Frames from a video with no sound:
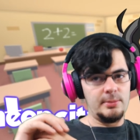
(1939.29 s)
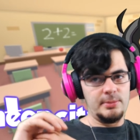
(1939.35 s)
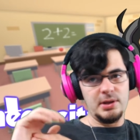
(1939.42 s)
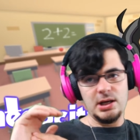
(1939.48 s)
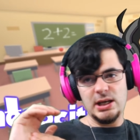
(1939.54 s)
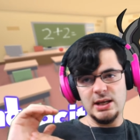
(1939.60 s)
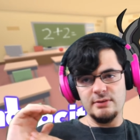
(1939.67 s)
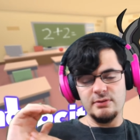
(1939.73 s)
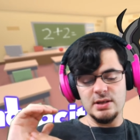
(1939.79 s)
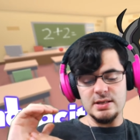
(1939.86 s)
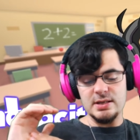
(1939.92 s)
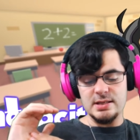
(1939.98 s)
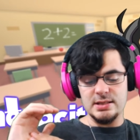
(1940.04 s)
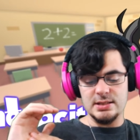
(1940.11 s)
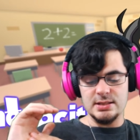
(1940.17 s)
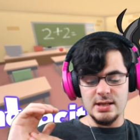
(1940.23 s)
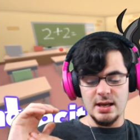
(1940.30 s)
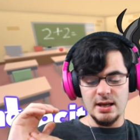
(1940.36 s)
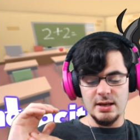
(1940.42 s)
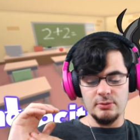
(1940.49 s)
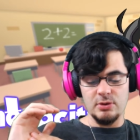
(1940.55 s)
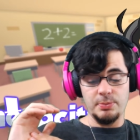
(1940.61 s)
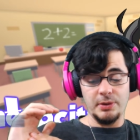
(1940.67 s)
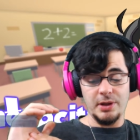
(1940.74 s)
I'm going to give this
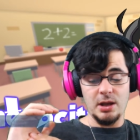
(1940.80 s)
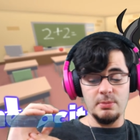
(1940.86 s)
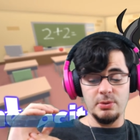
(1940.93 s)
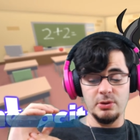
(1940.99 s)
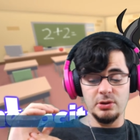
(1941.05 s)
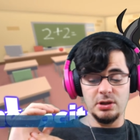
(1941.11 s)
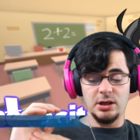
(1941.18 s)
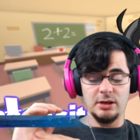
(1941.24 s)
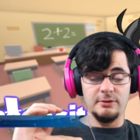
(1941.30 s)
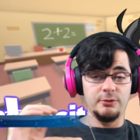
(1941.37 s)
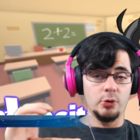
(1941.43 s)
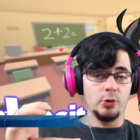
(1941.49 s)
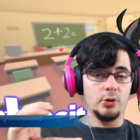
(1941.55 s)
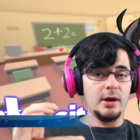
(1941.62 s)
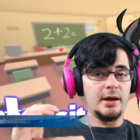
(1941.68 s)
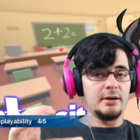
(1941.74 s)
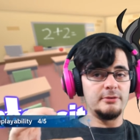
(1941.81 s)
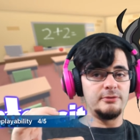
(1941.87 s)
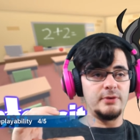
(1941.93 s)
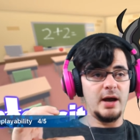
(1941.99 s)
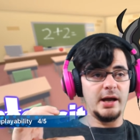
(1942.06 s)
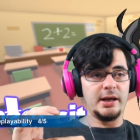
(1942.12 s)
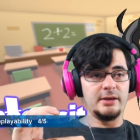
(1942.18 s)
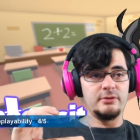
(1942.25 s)
replayability a 4 out of
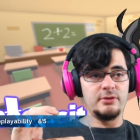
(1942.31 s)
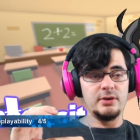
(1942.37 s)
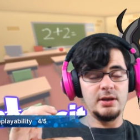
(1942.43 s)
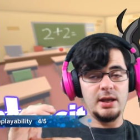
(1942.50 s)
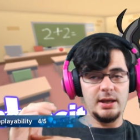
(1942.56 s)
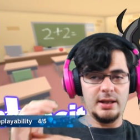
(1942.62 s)
5,